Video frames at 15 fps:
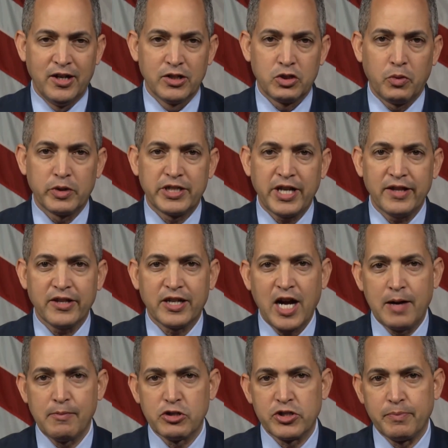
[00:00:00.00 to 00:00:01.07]
to attend the
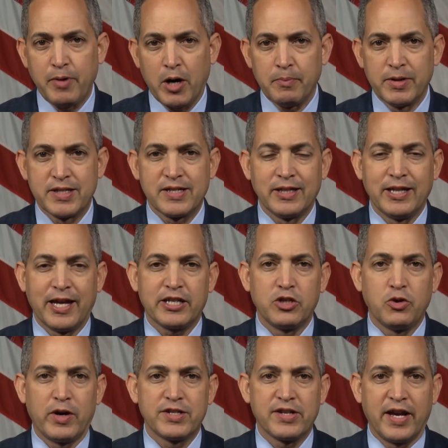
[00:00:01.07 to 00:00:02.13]
Commerce Department's Select
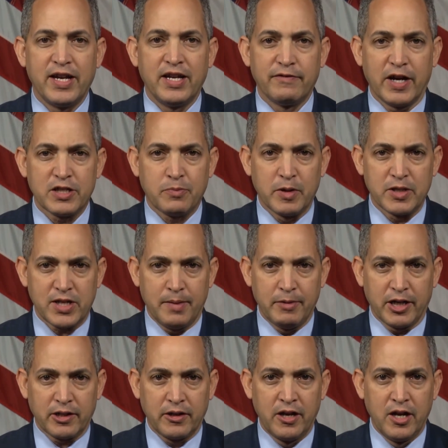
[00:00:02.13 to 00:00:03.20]
USA Investment Summit,